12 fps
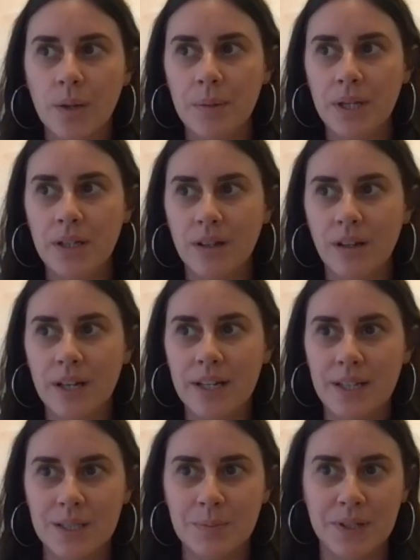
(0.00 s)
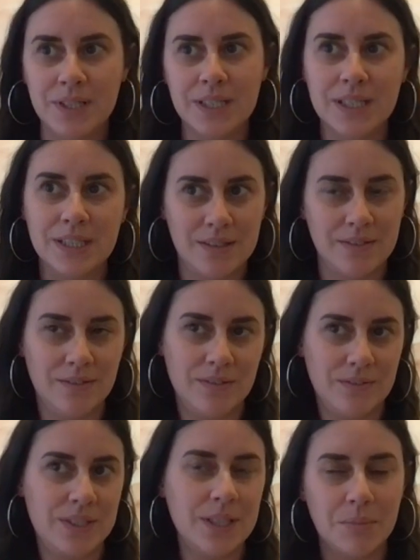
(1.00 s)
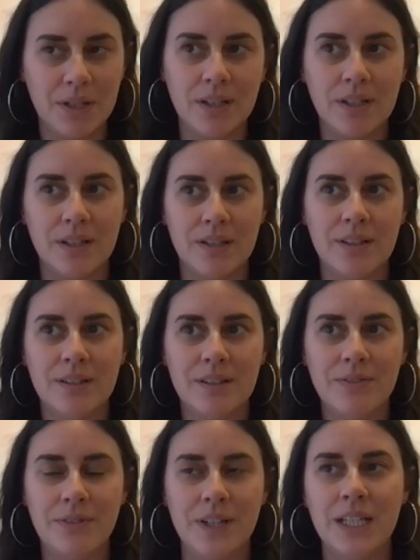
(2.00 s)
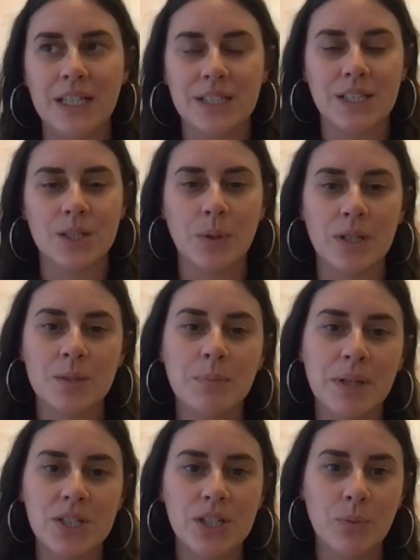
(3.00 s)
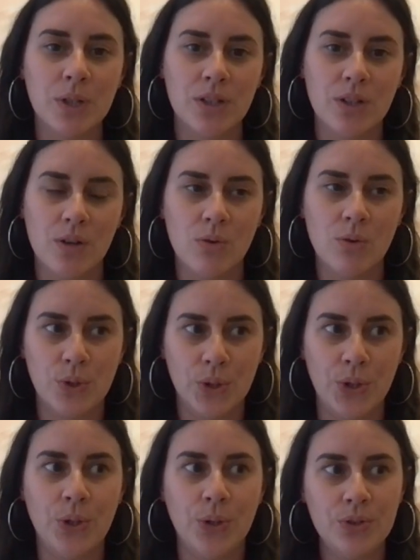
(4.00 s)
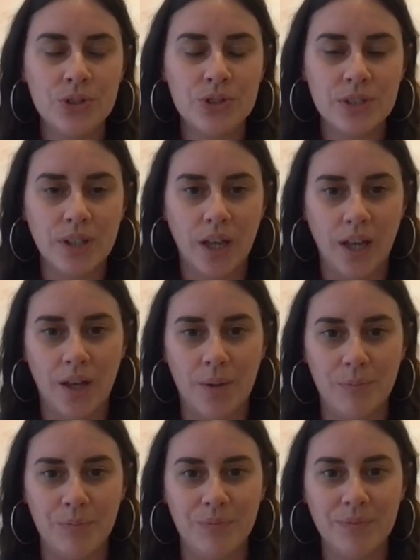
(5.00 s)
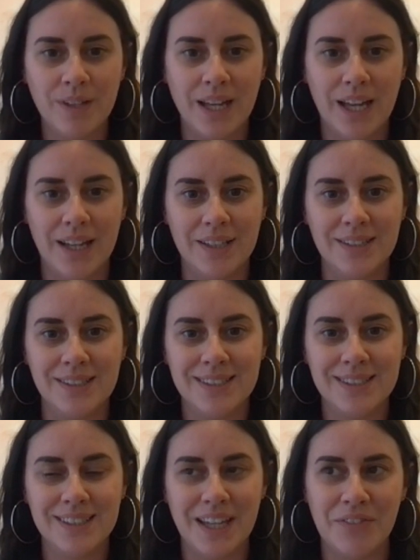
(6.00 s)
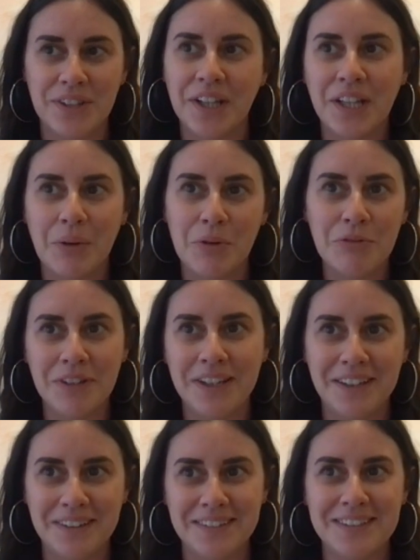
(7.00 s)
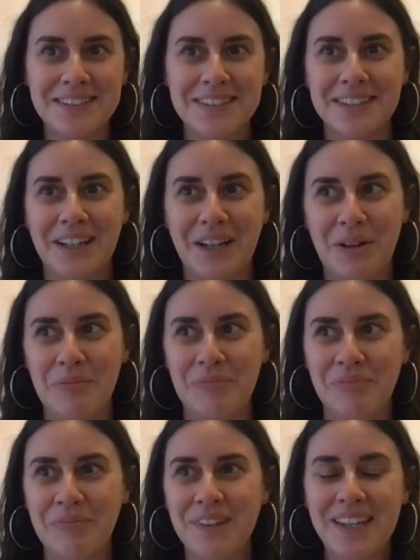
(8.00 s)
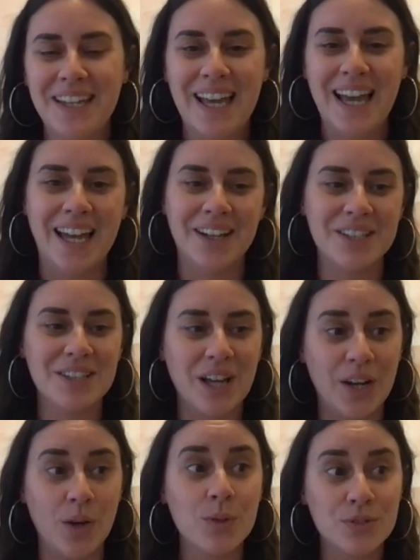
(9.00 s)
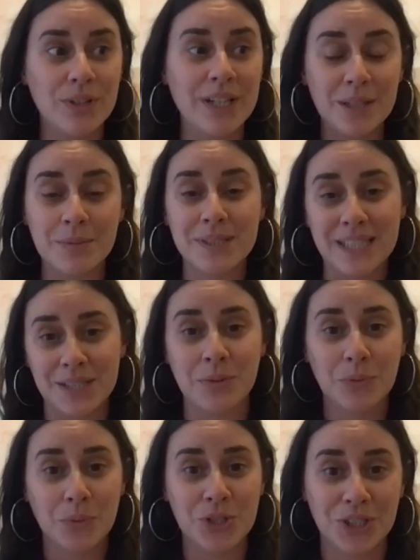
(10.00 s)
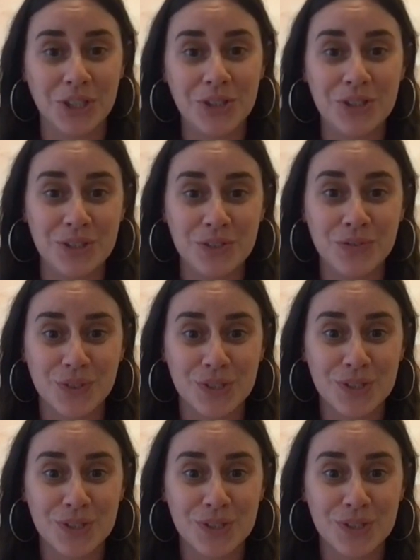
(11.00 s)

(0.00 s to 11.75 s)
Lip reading: mean, I experienced similar feelings as well, especially with all the news and everything they were feeding us. And I was really obsessed with watching the news for